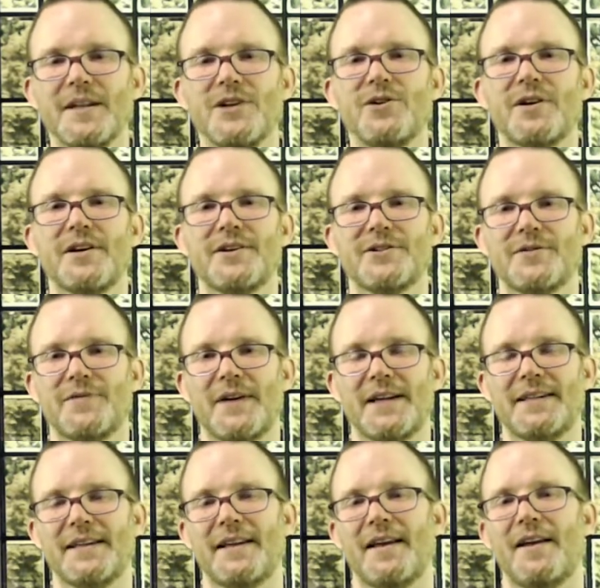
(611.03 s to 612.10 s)
You can also
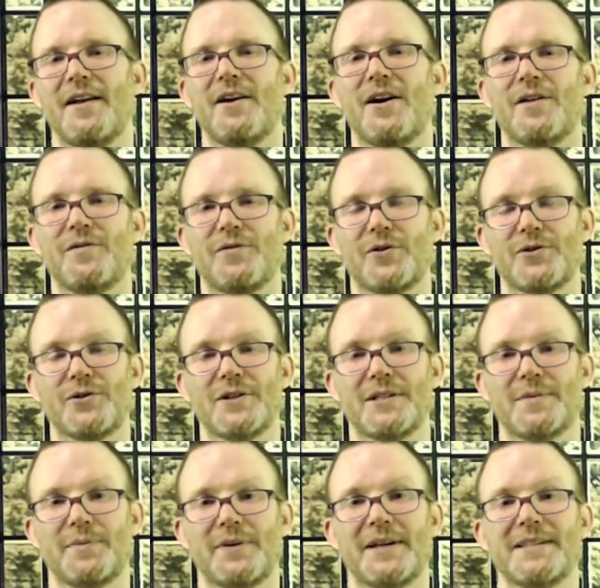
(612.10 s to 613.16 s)
find it on
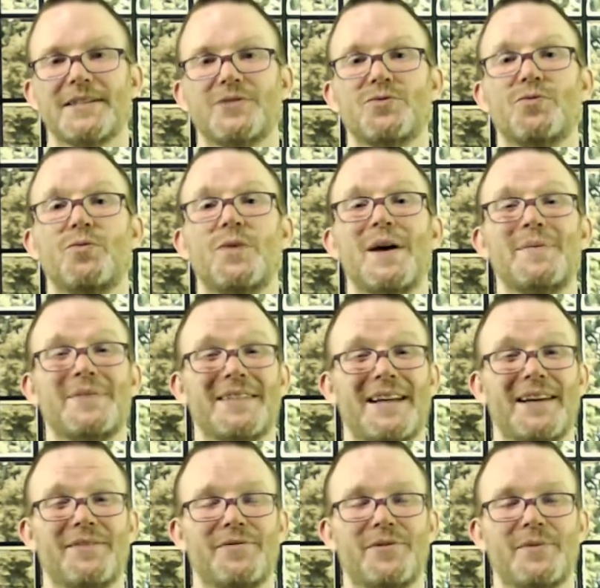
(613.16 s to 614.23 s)
Fortress Press's
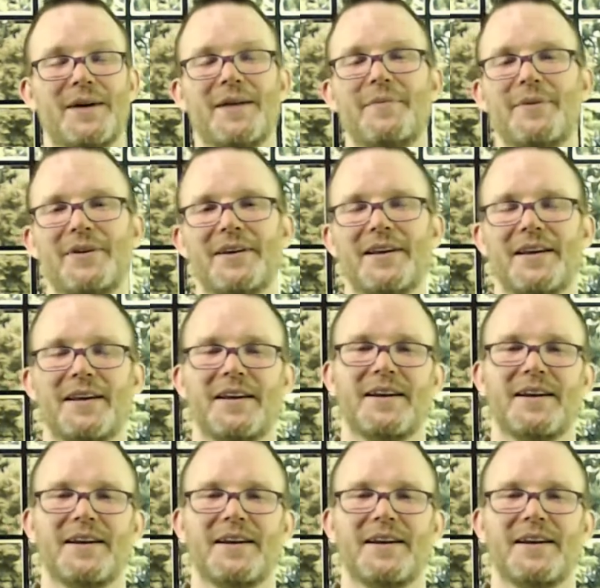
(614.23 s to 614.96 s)
website for my book.